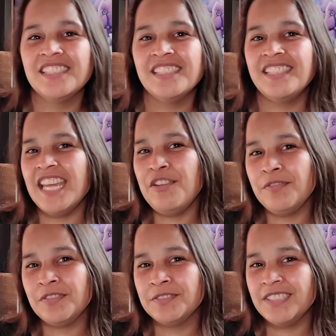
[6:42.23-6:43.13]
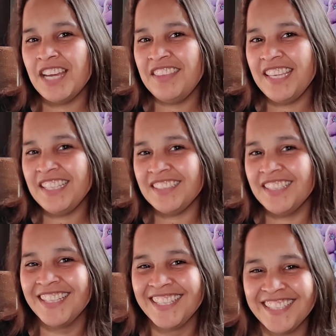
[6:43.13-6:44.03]
safe, I think.
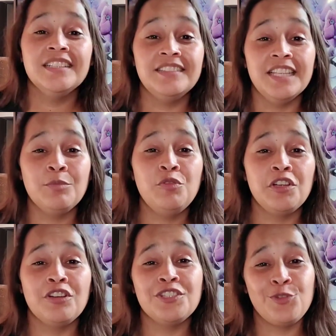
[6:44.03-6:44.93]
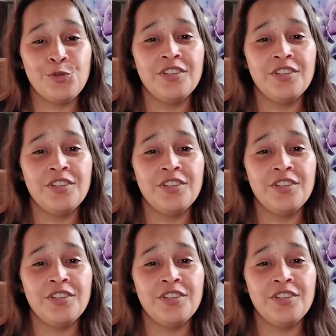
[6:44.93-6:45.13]
Then moving on to